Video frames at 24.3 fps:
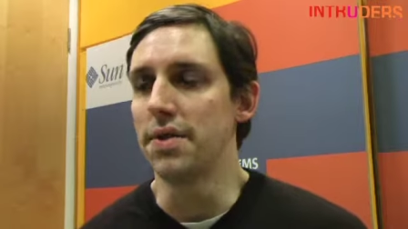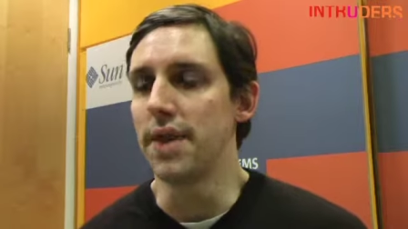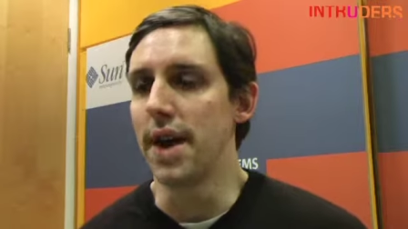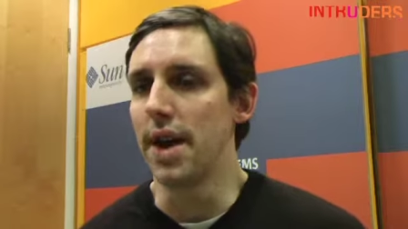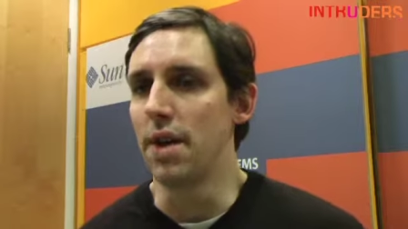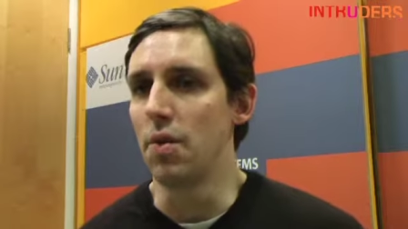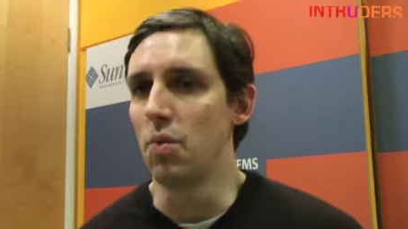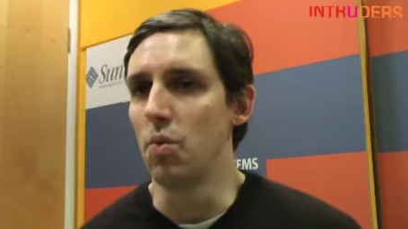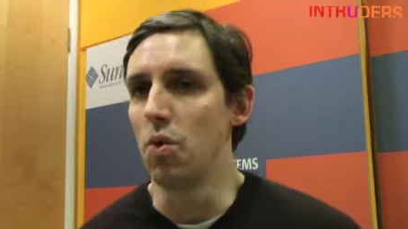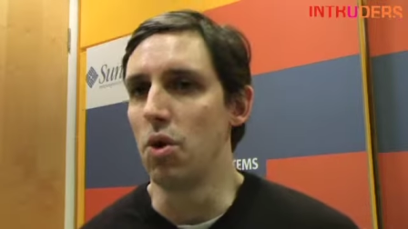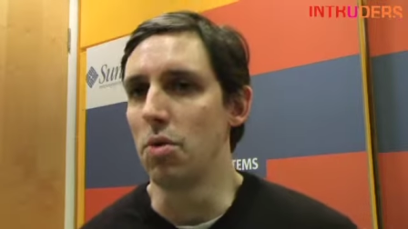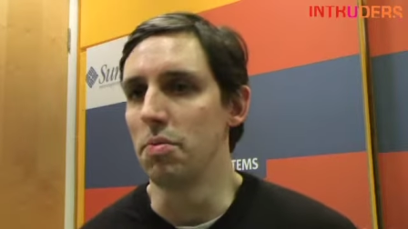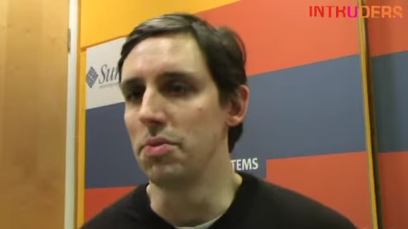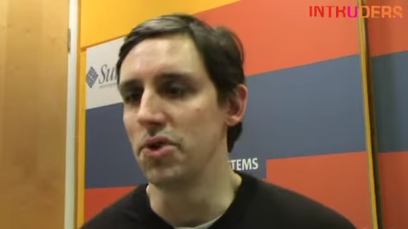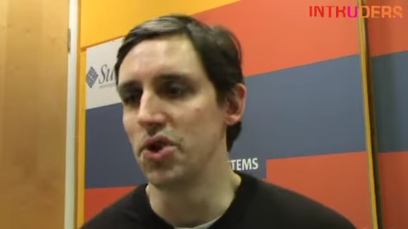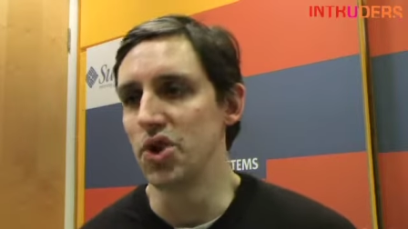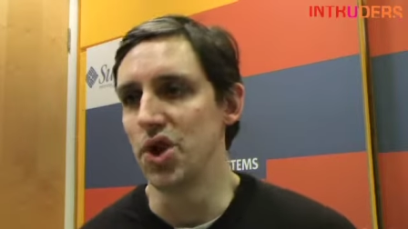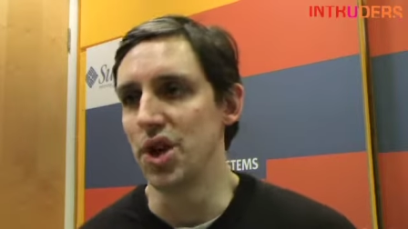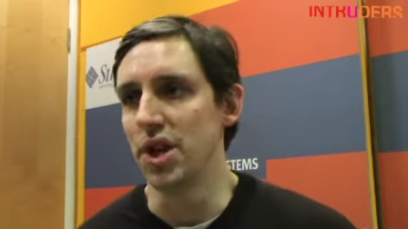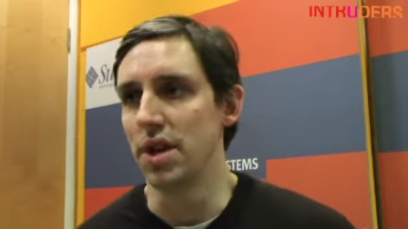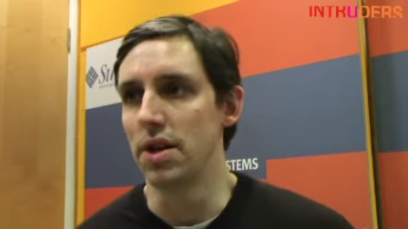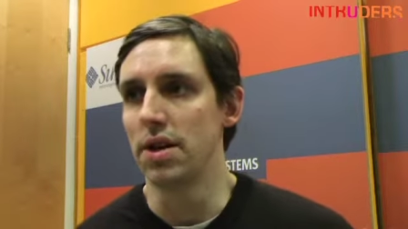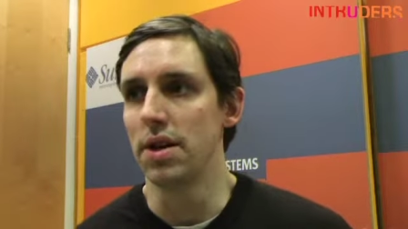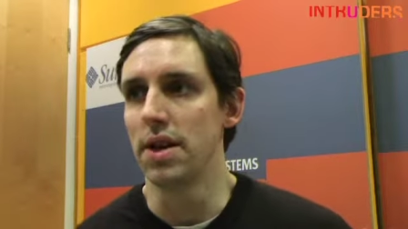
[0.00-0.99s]
then one
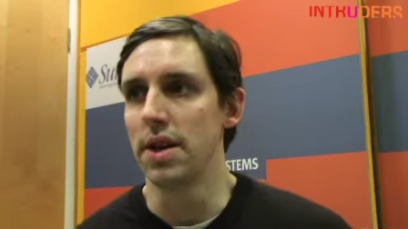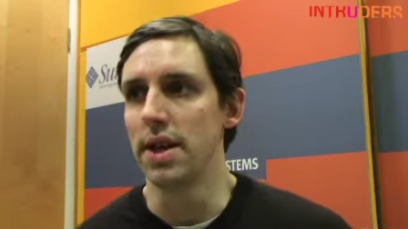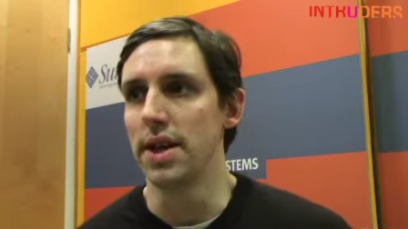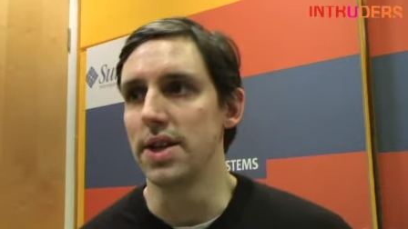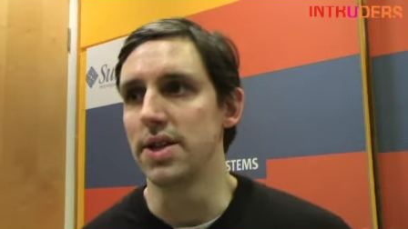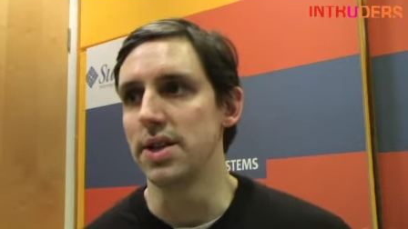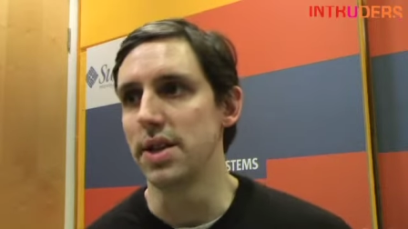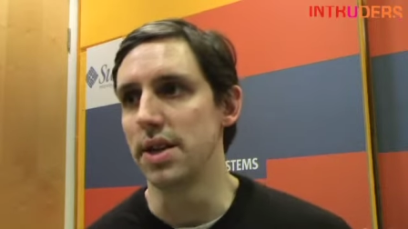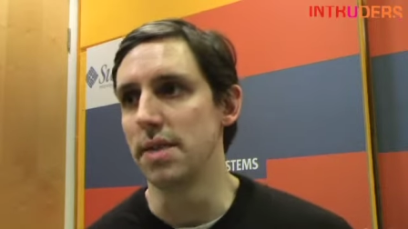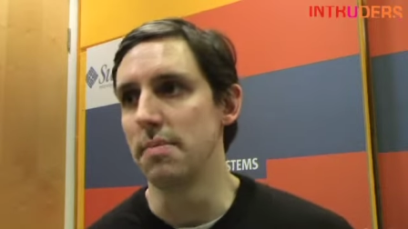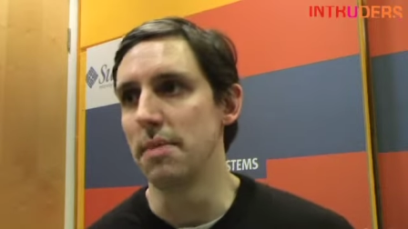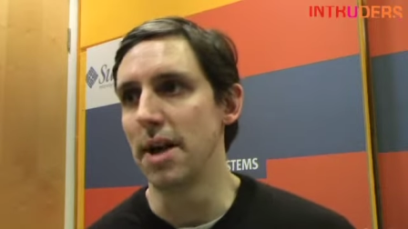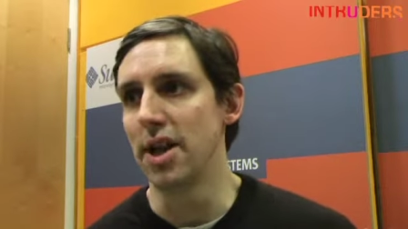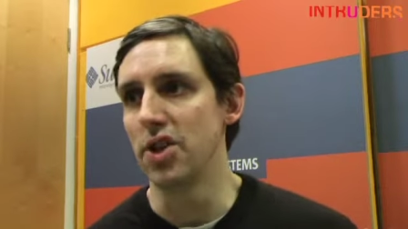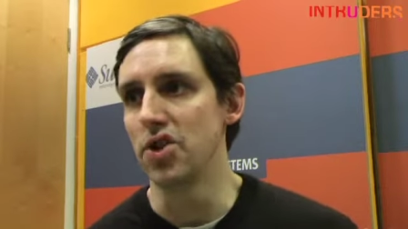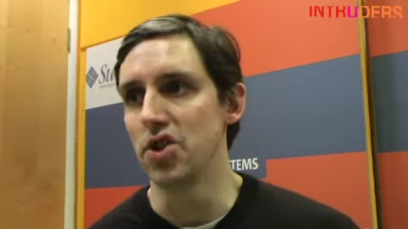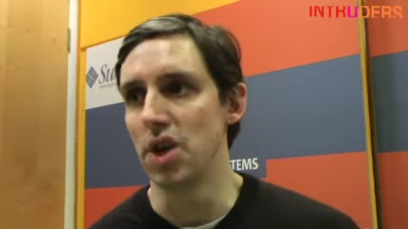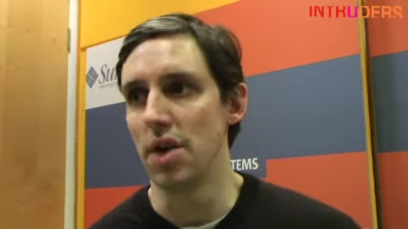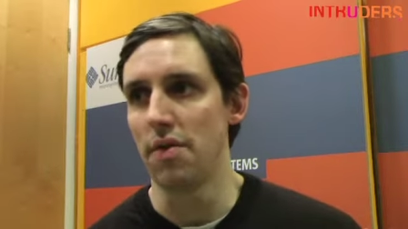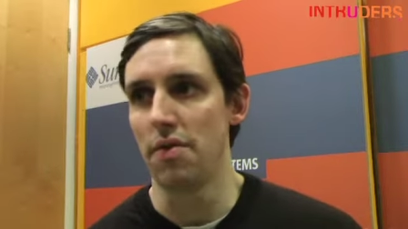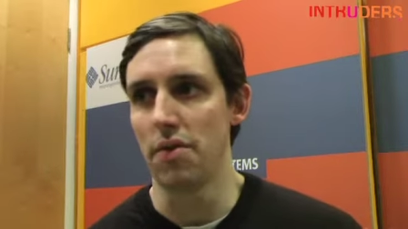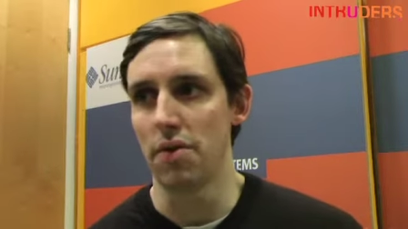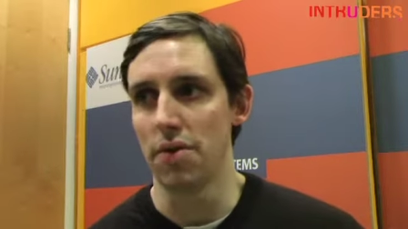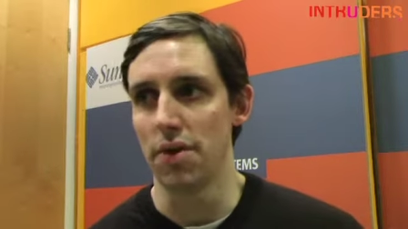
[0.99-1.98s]
machine can easily manage
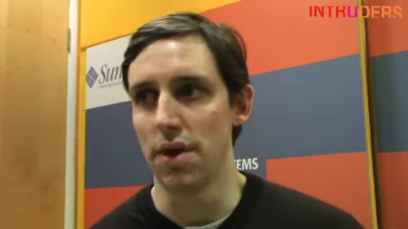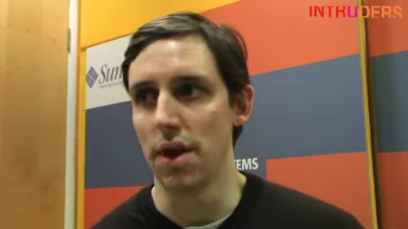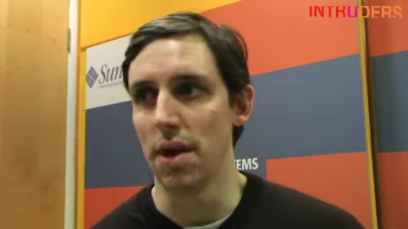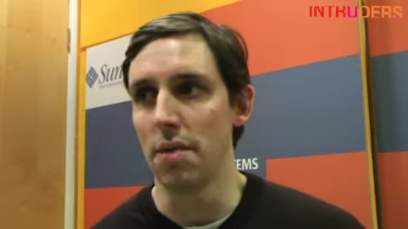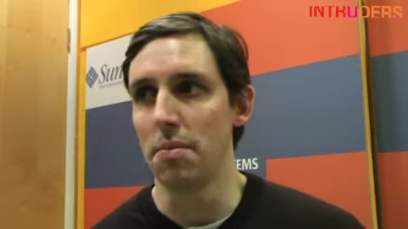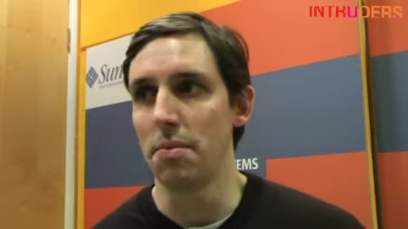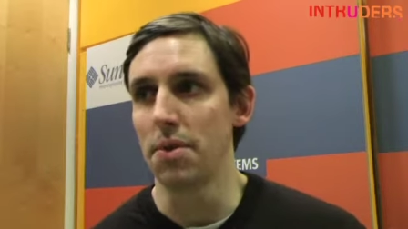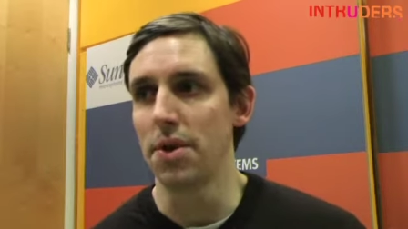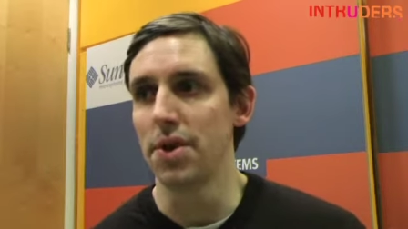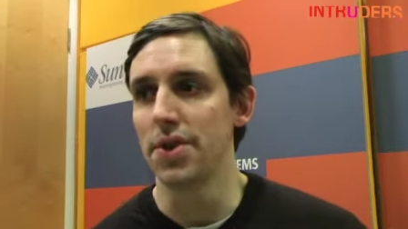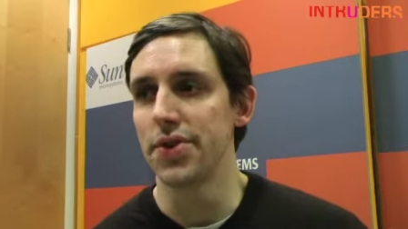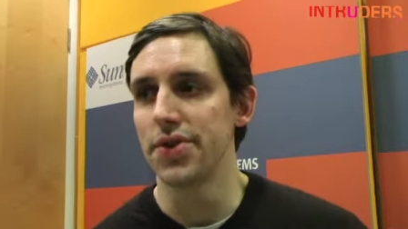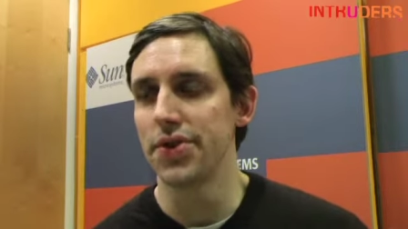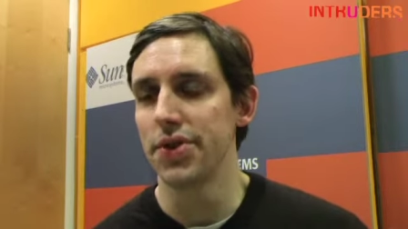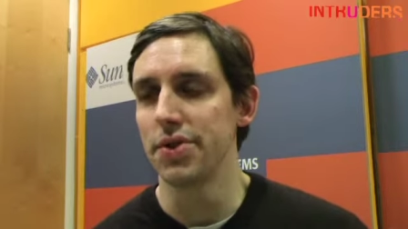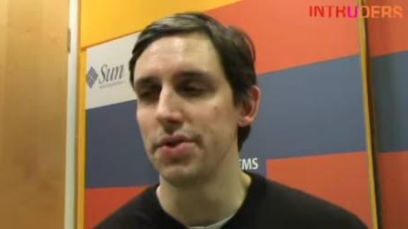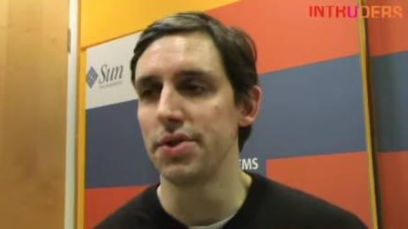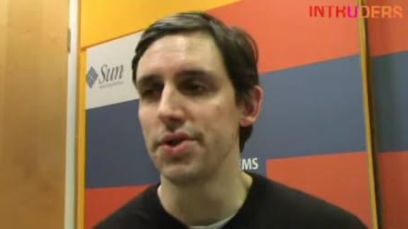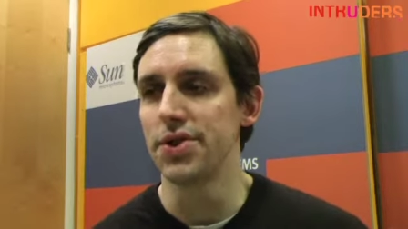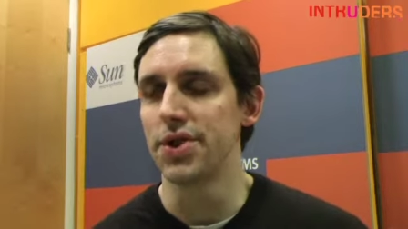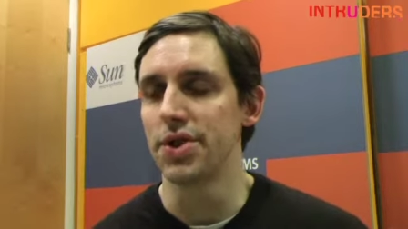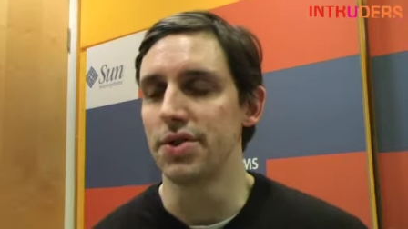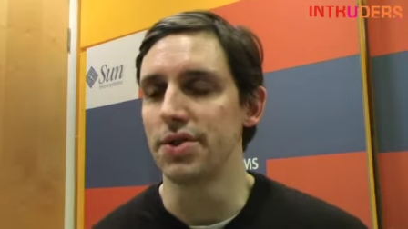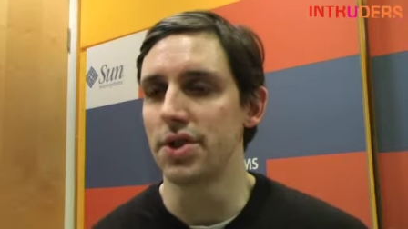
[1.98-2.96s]
everything. But as soon
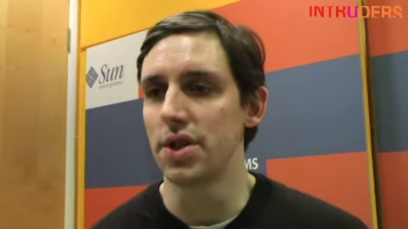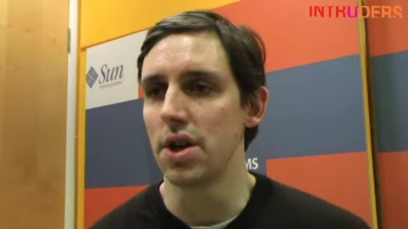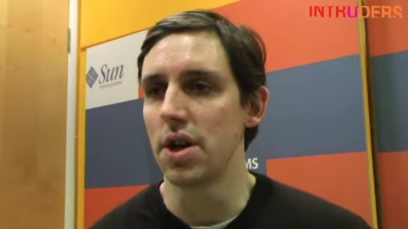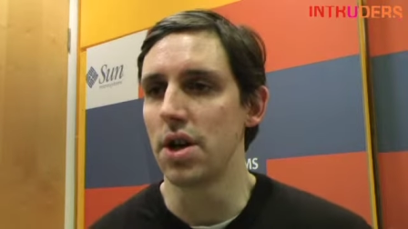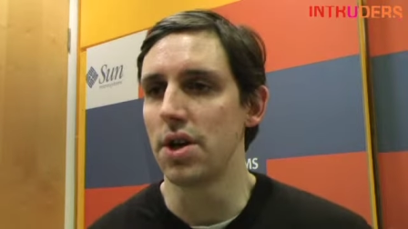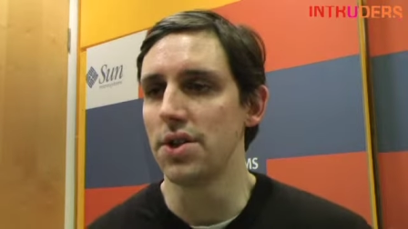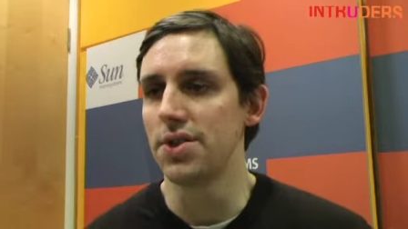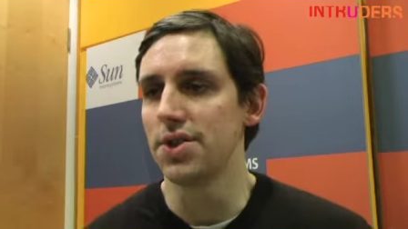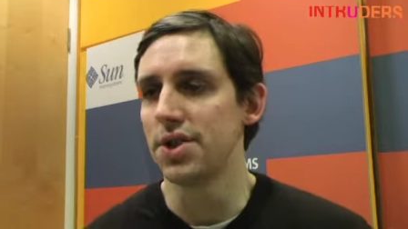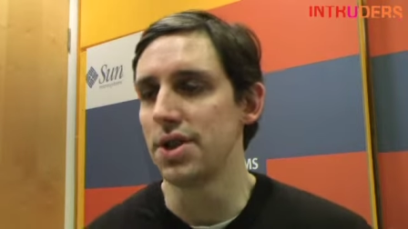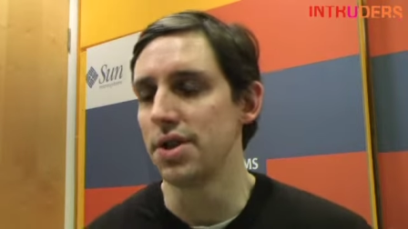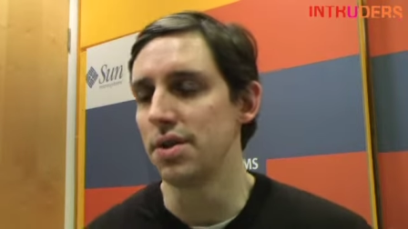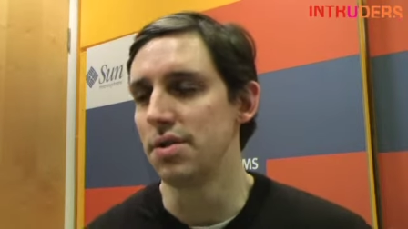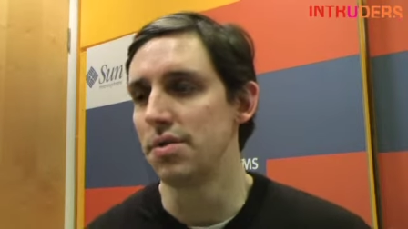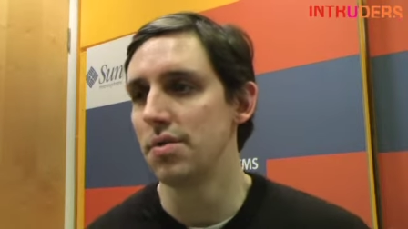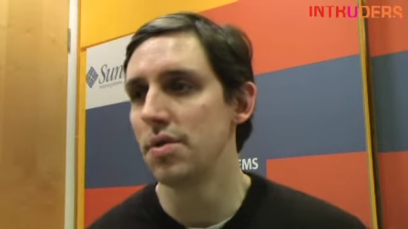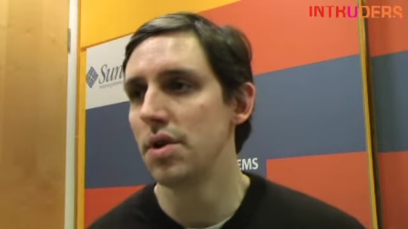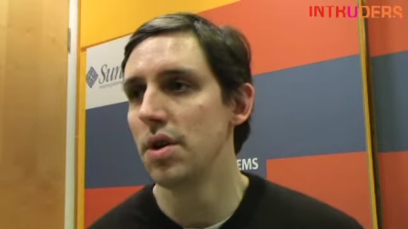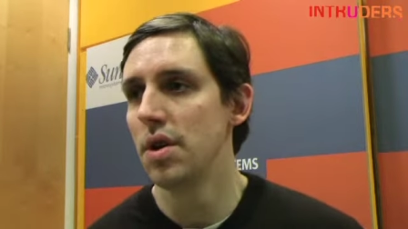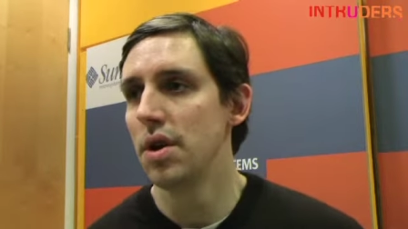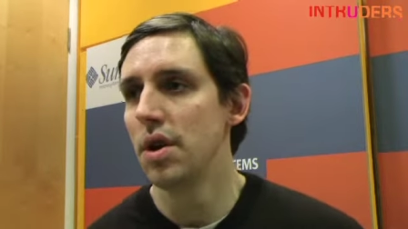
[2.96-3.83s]
as you start to